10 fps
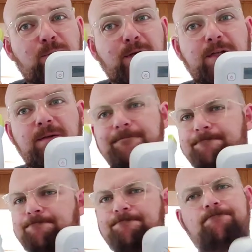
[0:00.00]
but
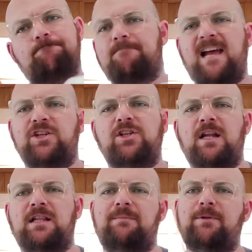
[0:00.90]
actually
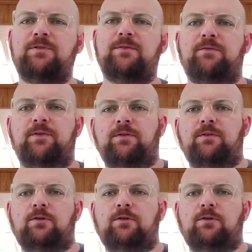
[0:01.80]
not that much of a difference.